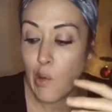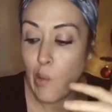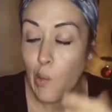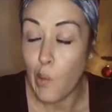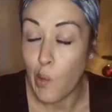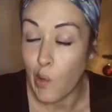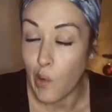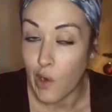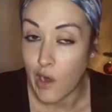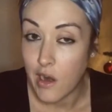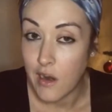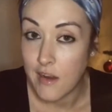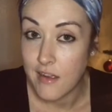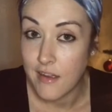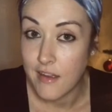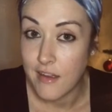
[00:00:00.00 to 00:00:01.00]
or
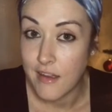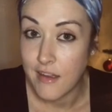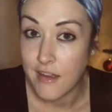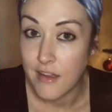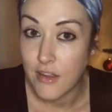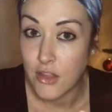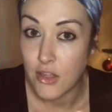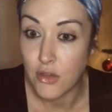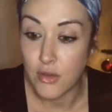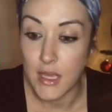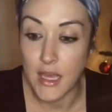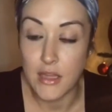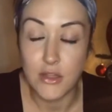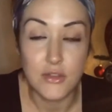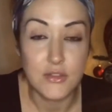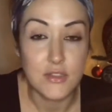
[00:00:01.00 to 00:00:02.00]
you
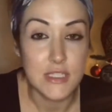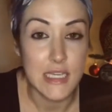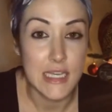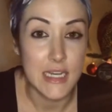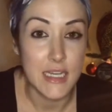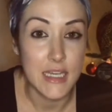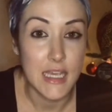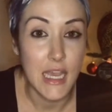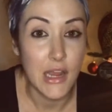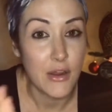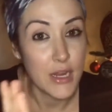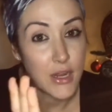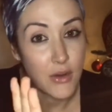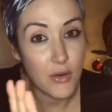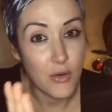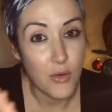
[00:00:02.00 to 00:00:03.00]
can use it in a
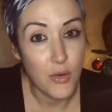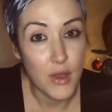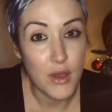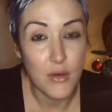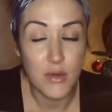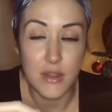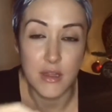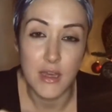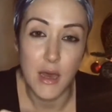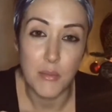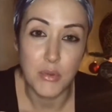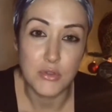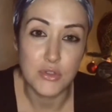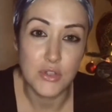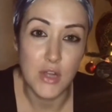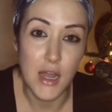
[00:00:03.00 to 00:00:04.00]
carrier oil with a
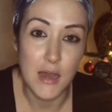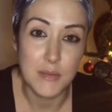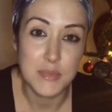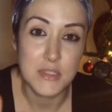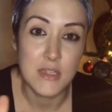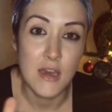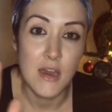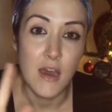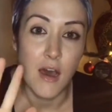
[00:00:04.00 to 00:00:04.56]
couple drops.